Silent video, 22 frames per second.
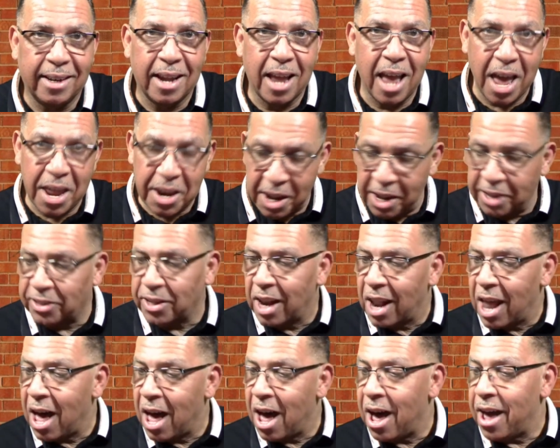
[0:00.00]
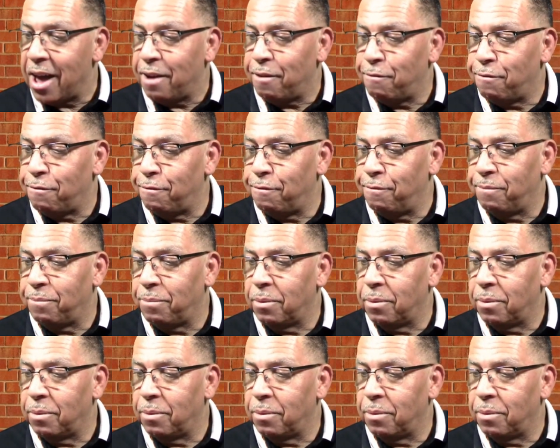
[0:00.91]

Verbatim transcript: and is alive.